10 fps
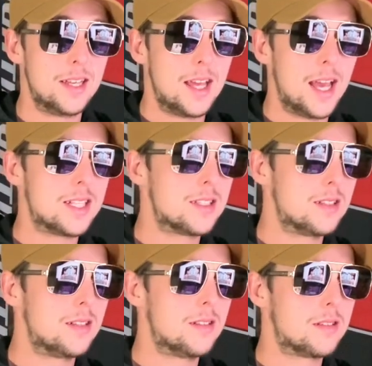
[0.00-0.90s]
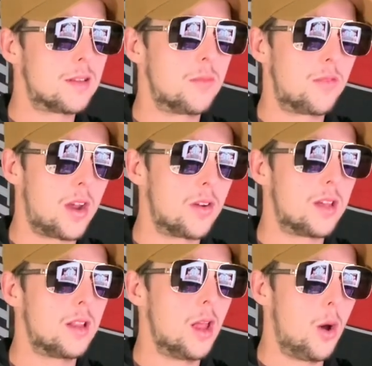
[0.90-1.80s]
Had some very
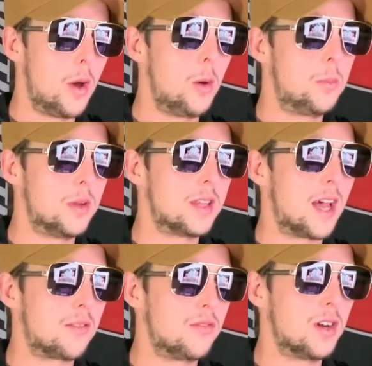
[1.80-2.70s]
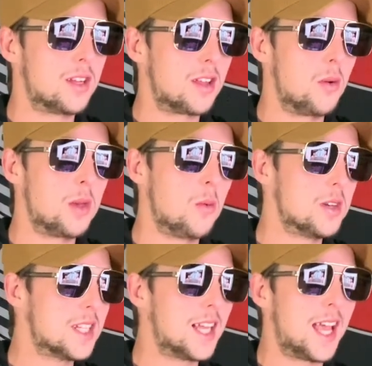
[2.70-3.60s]
low output in that fight, though. He
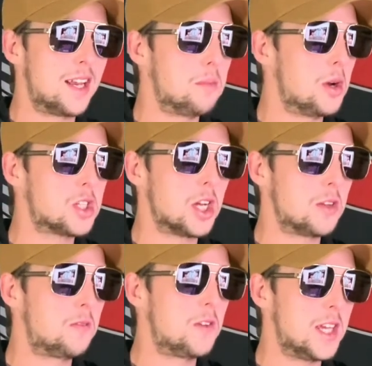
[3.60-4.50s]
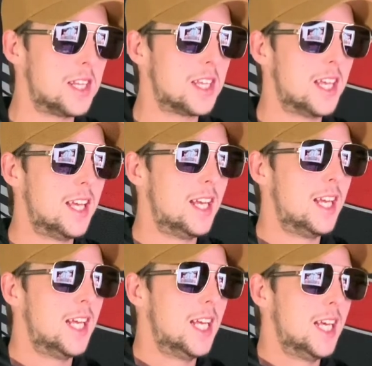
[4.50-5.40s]
wasn't landing much on the feet.
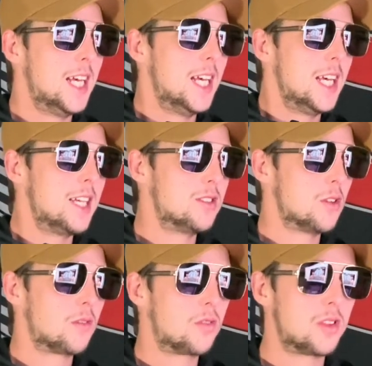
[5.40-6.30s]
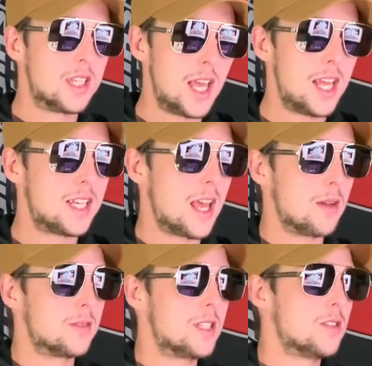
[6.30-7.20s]
He's looking for the
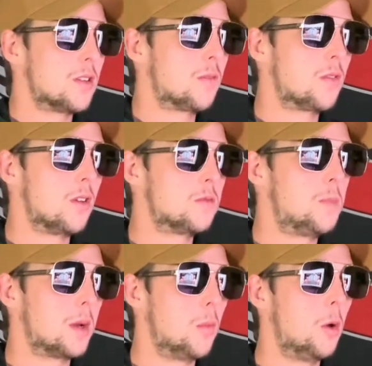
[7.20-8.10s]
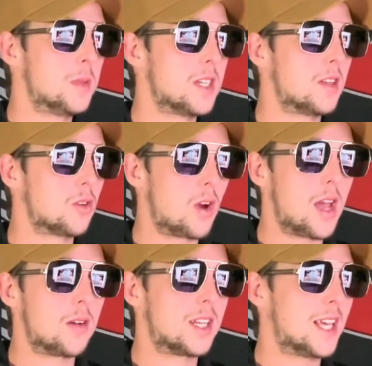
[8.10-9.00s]
takedowns. He's looking for those big moments on the
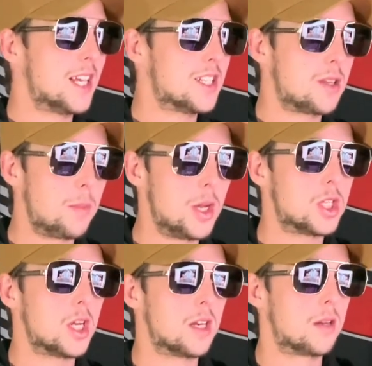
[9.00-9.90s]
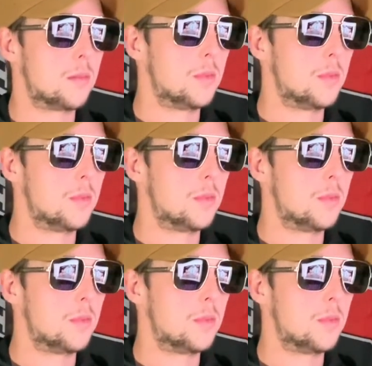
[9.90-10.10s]
ground to get a submission.